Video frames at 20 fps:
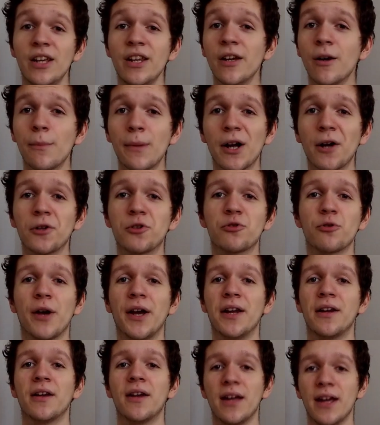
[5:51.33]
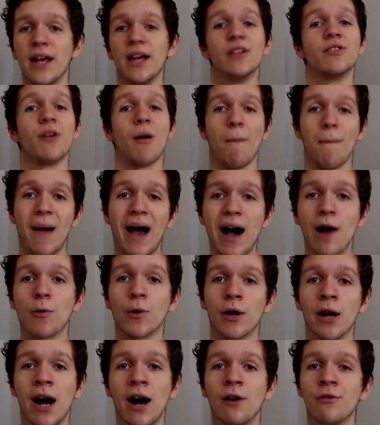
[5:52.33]
TD Ameritrade is a
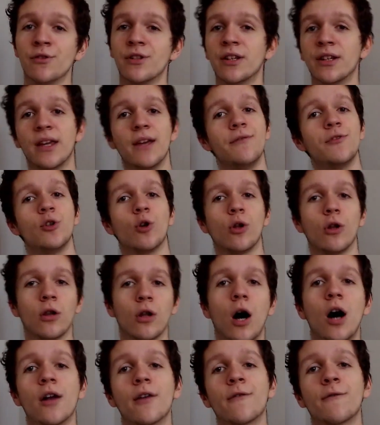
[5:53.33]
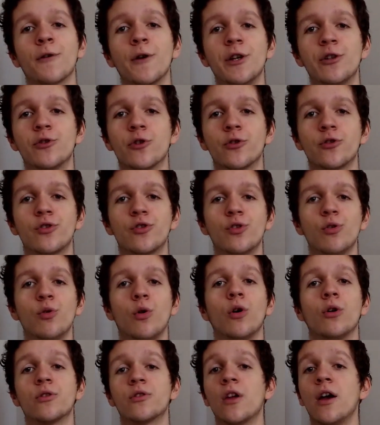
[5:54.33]
powerhouse. It gives you a lot of research
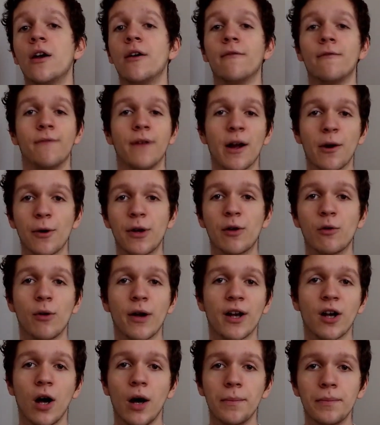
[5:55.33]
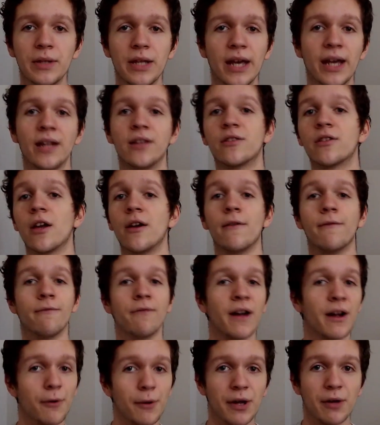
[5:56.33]
tools, very quick updates,
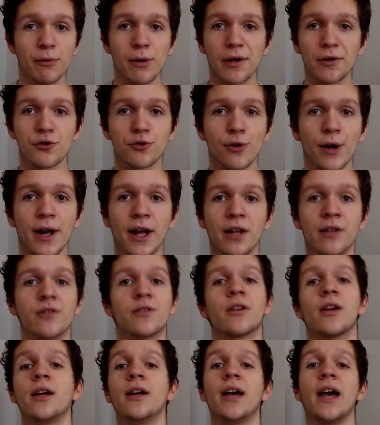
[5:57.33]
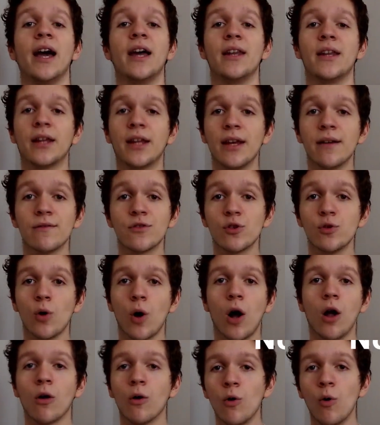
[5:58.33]
very quick trades, and it gives you
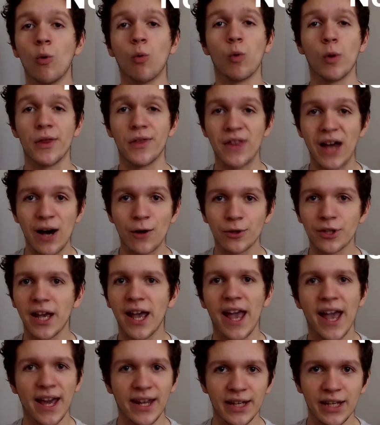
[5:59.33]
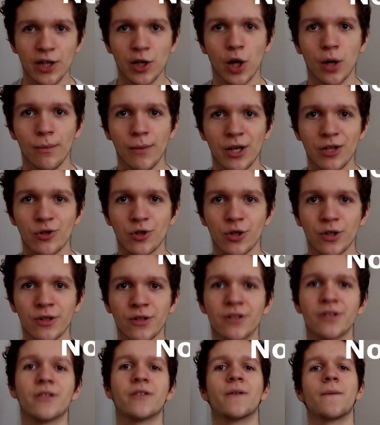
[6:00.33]
all without any
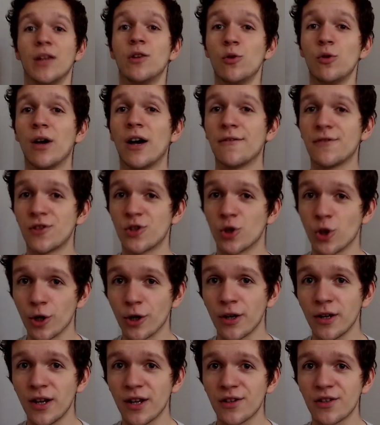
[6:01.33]
commissions. They do have certain